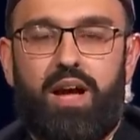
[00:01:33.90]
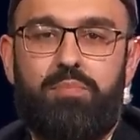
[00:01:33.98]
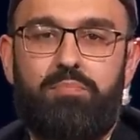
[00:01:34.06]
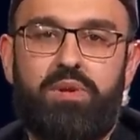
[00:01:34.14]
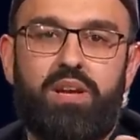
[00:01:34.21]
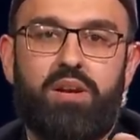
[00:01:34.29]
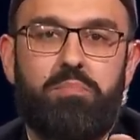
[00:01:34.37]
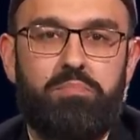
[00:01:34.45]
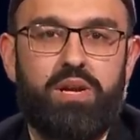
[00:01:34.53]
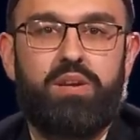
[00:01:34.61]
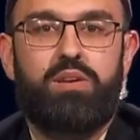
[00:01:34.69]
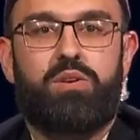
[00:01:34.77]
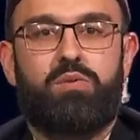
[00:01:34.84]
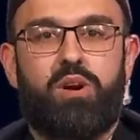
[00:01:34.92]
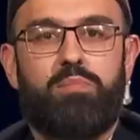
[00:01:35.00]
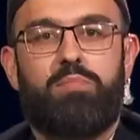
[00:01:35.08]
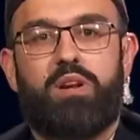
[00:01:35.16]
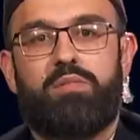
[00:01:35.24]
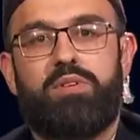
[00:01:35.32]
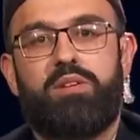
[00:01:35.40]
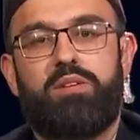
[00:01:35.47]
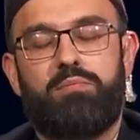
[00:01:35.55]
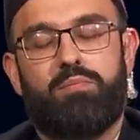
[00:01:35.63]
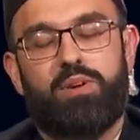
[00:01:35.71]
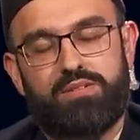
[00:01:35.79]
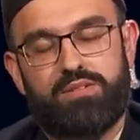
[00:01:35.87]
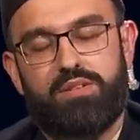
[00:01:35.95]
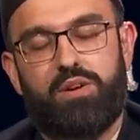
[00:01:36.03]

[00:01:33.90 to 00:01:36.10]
and being obedient to our beloved Master,